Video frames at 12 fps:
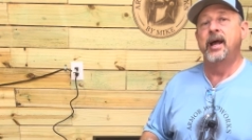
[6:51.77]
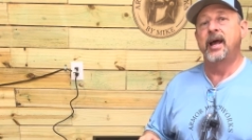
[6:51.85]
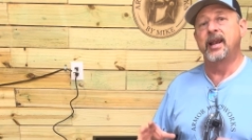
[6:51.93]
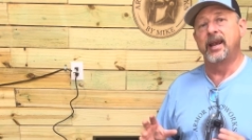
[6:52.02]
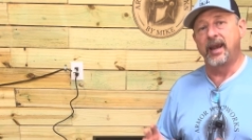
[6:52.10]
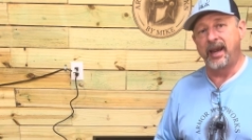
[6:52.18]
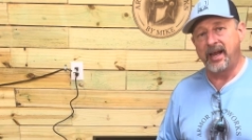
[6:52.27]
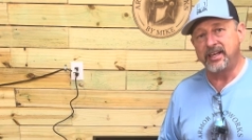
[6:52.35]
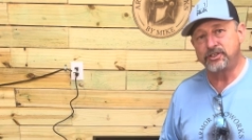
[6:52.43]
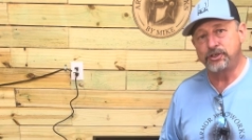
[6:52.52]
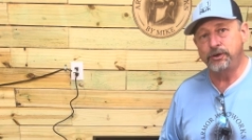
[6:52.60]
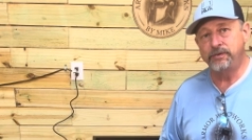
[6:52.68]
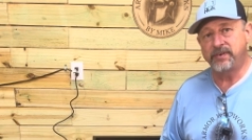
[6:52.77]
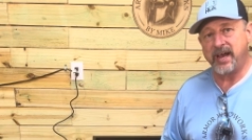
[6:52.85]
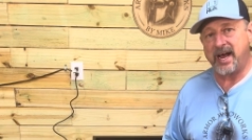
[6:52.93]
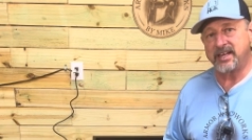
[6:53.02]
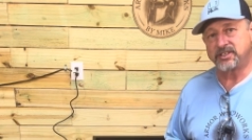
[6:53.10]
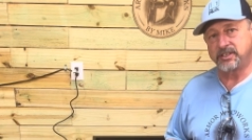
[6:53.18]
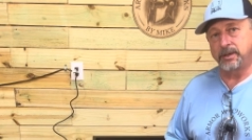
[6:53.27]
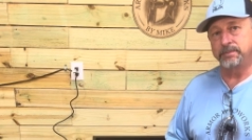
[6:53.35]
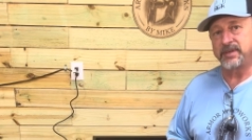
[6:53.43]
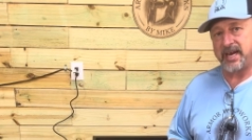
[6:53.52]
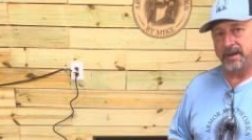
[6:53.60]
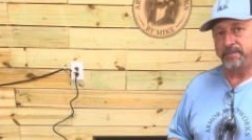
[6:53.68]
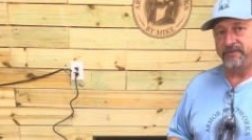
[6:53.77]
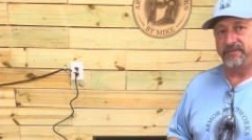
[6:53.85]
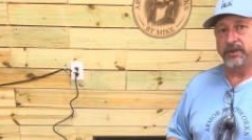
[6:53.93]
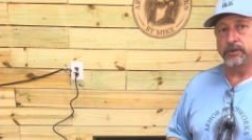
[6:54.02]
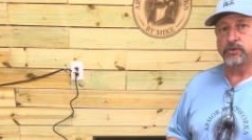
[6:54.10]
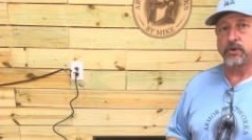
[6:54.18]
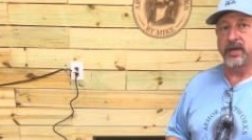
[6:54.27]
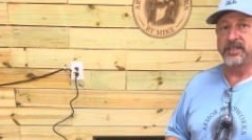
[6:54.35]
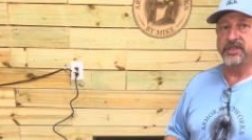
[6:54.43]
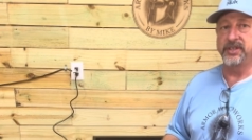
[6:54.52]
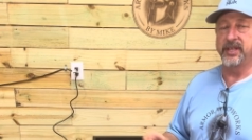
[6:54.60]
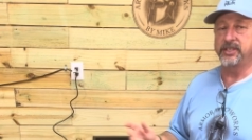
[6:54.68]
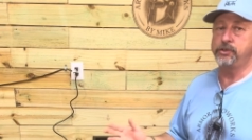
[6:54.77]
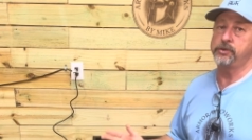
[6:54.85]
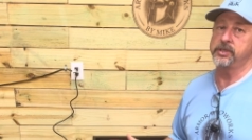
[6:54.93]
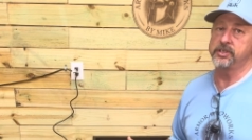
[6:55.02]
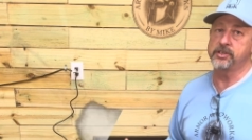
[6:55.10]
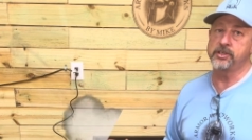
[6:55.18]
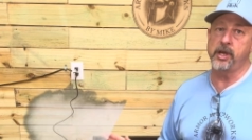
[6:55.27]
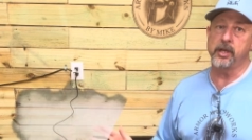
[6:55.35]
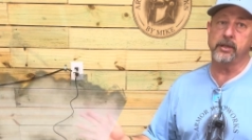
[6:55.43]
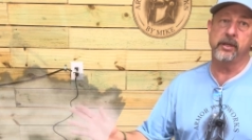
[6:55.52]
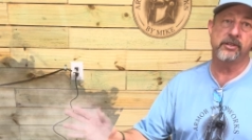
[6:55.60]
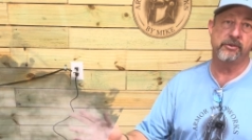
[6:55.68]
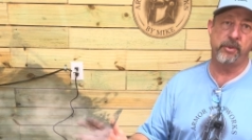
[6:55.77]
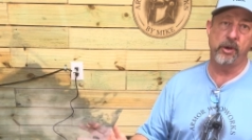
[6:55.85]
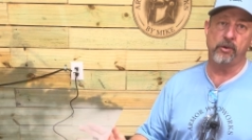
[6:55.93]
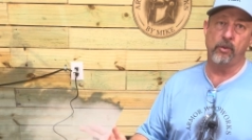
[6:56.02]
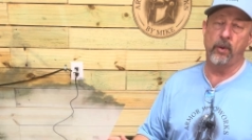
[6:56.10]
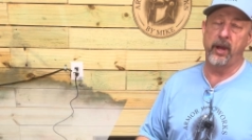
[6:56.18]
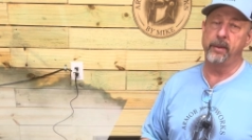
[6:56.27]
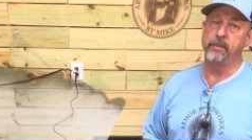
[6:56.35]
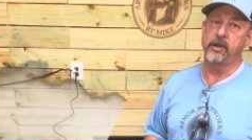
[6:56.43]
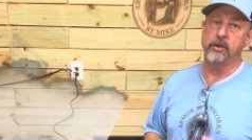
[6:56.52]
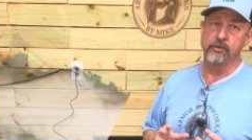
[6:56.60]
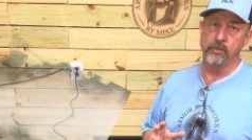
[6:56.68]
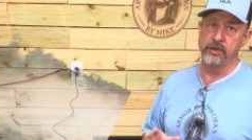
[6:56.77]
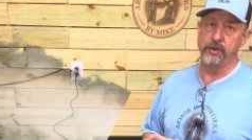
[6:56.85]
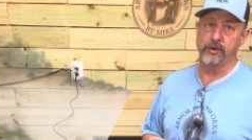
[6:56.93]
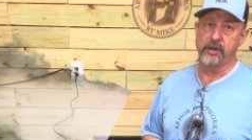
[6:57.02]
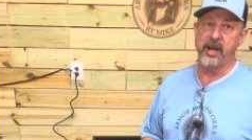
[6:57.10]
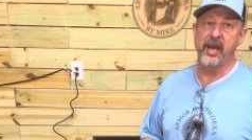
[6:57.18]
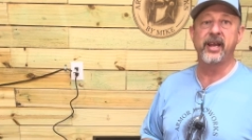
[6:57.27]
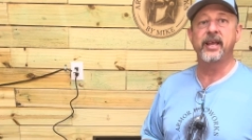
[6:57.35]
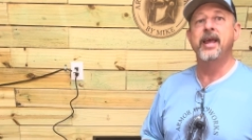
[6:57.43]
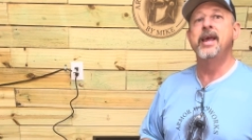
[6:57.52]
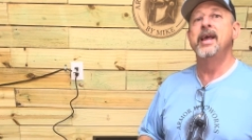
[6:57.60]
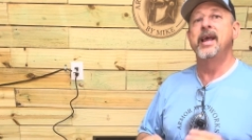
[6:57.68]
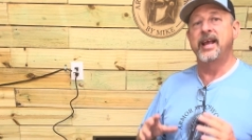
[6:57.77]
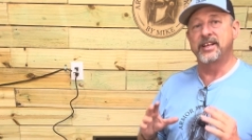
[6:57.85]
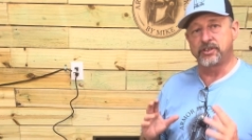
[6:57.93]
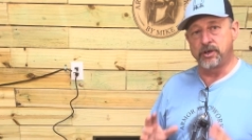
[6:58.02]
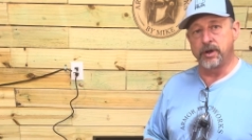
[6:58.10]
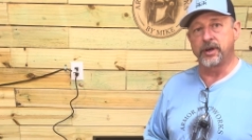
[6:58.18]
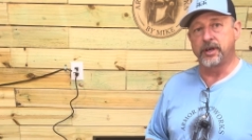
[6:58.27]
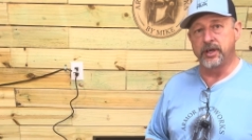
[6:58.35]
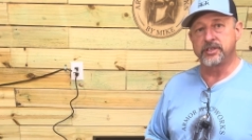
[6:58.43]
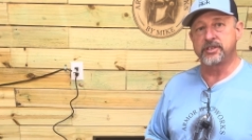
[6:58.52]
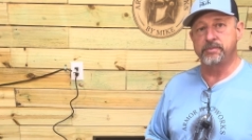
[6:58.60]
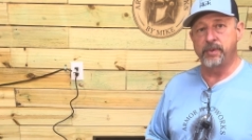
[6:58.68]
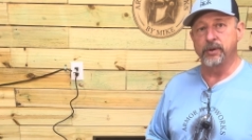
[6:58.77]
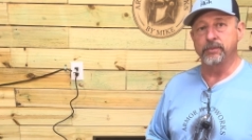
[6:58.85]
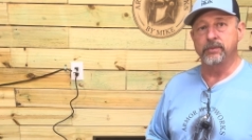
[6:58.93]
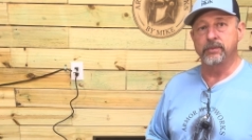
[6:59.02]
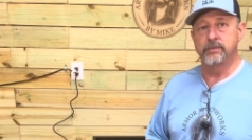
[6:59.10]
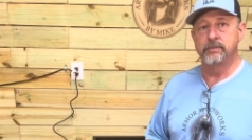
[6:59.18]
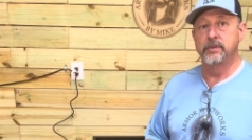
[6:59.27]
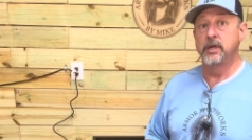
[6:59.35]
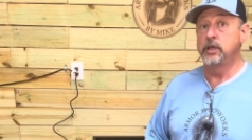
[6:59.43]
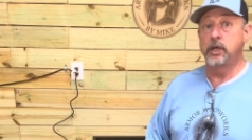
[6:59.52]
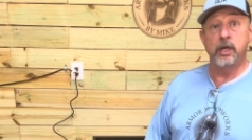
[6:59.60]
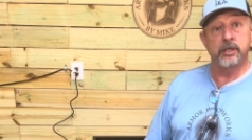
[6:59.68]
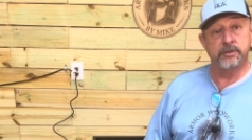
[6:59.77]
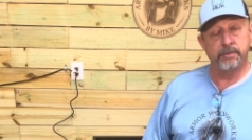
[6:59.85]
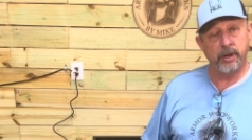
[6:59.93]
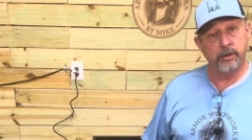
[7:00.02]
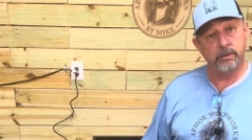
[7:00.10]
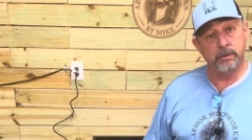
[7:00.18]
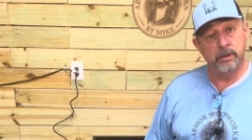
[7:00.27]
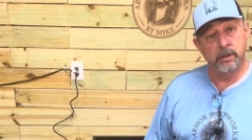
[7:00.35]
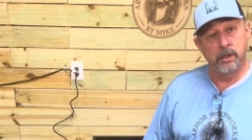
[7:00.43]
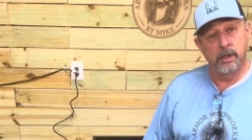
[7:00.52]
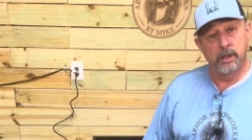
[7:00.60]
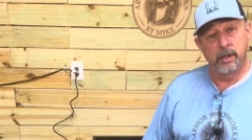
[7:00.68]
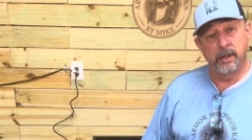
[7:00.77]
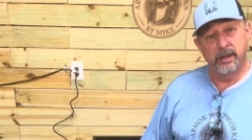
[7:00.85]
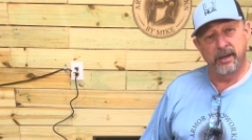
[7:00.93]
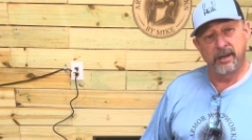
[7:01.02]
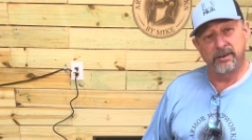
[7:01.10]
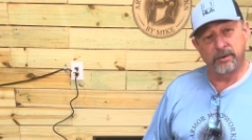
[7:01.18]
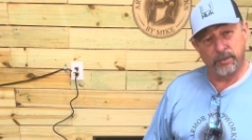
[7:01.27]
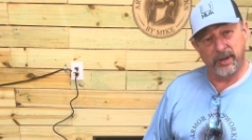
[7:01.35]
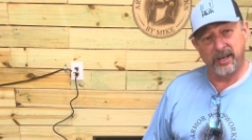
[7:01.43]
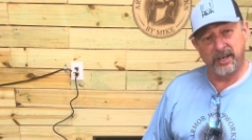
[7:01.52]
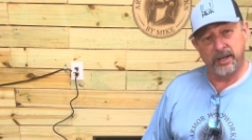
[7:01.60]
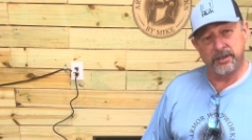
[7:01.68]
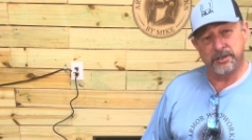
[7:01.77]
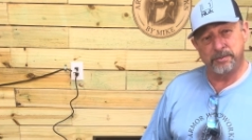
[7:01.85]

unless you've got some type of filtration that you can suck the smoke away because when you're cutting, it's going to cut smoke. Cut smoke? Is it really cut